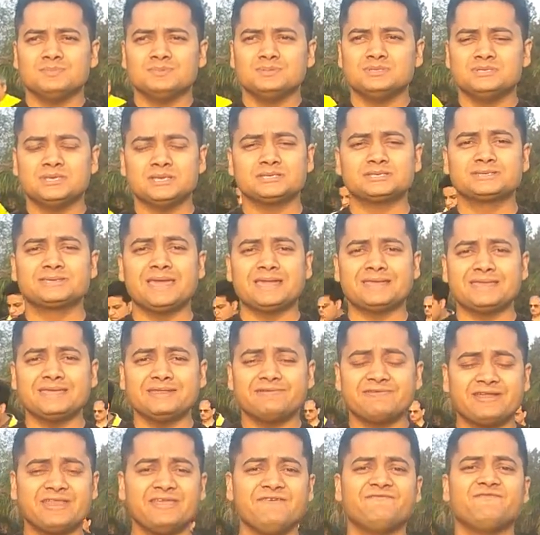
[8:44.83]
just getting
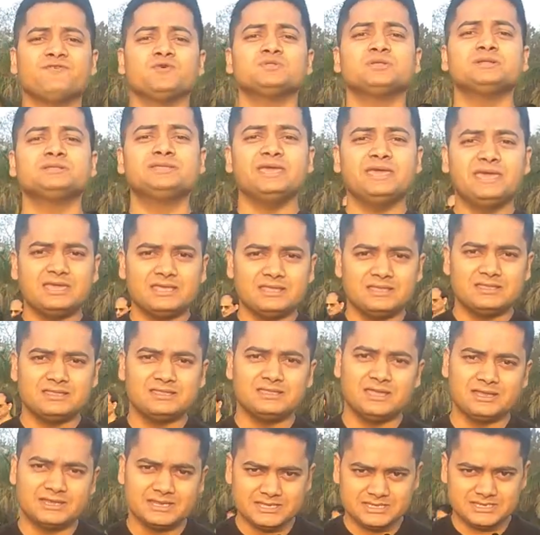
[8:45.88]
ready for the day
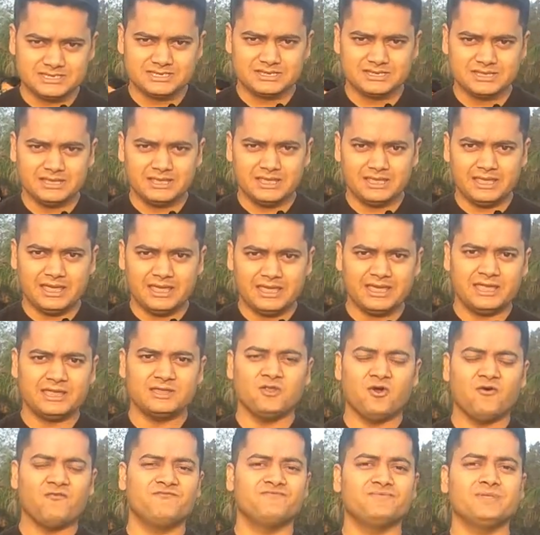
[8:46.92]
that is
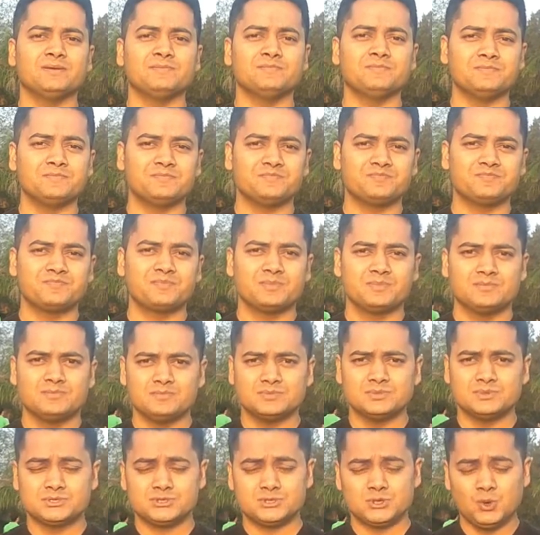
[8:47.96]
ahead of them.
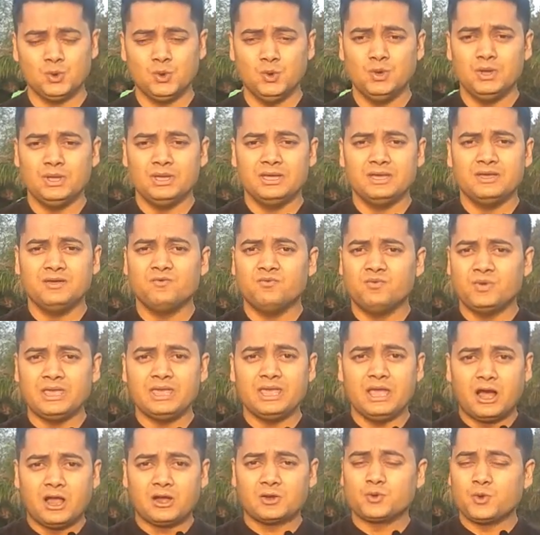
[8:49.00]
So we
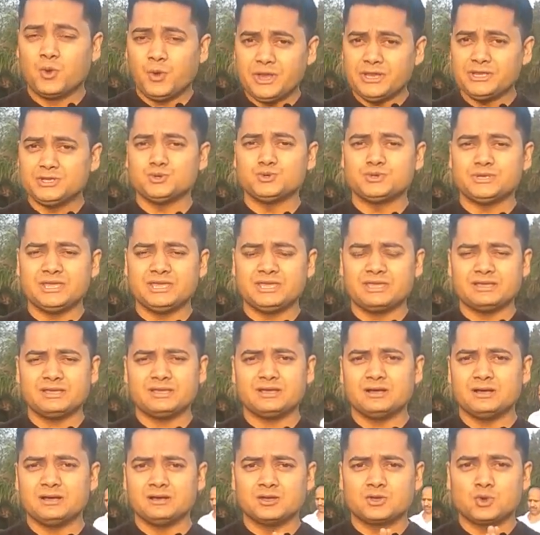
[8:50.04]
are going to take
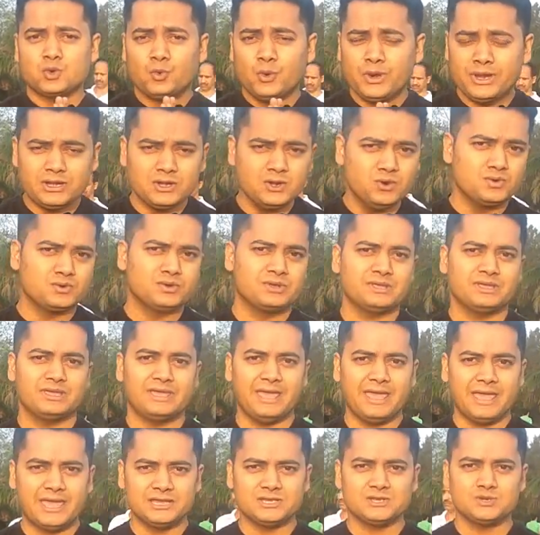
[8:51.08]
a quick look
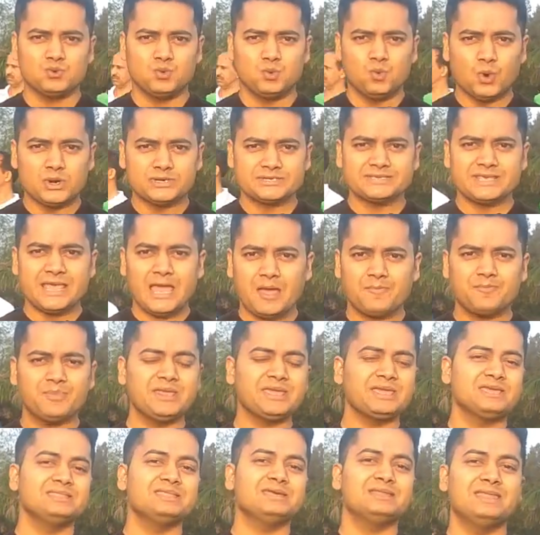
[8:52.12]
at what's
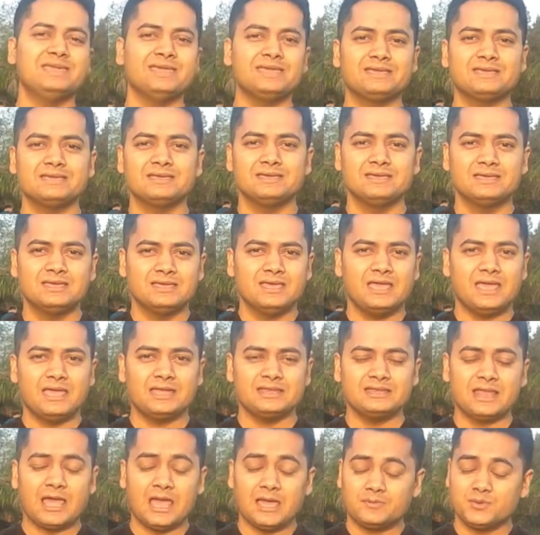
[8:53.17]
happening in the lake,
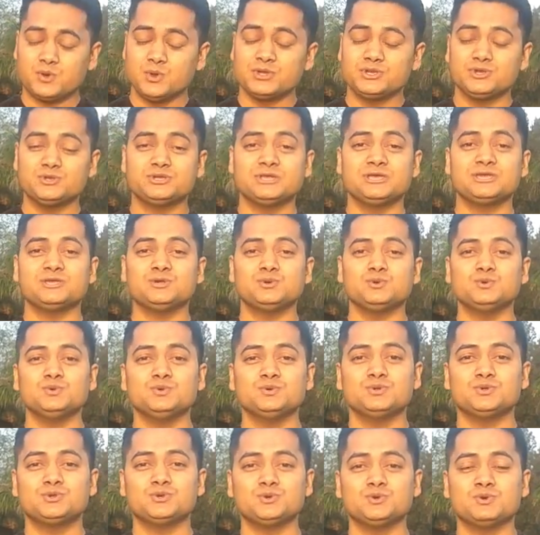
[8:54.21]
and I'm going to take you
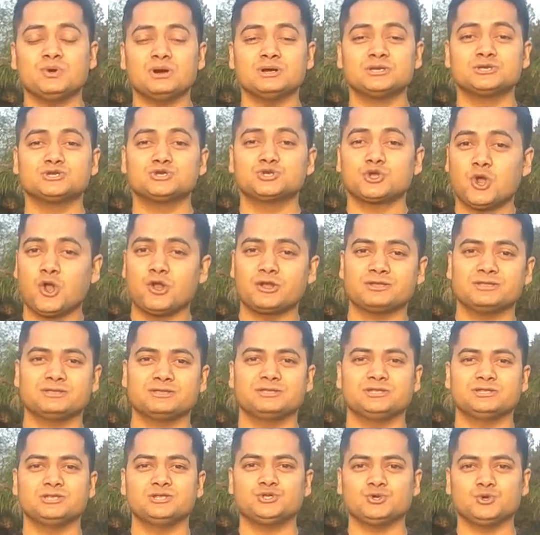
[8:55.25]
to a short
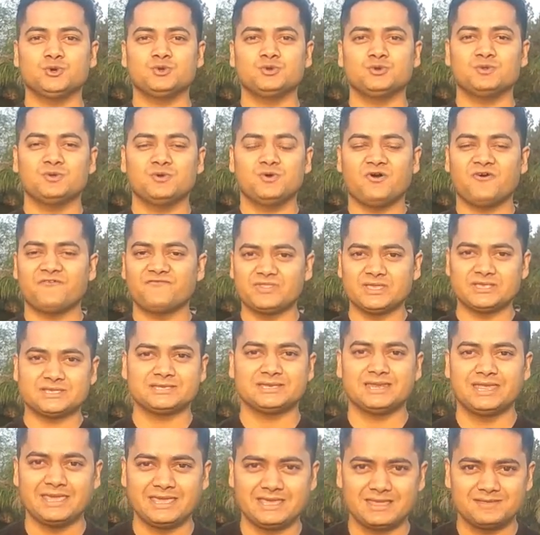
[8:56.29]
tour of
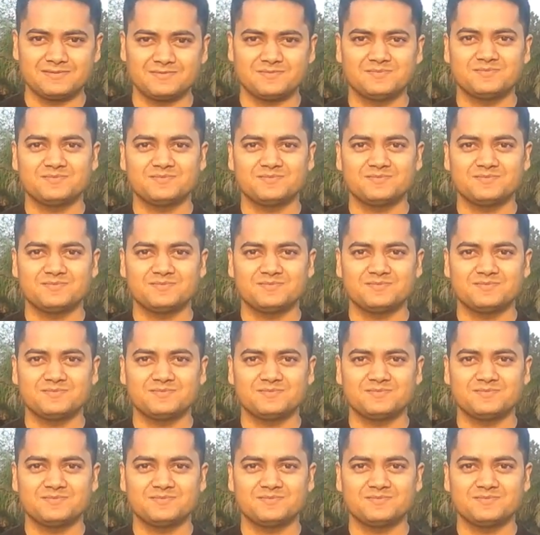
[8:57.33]
this lake.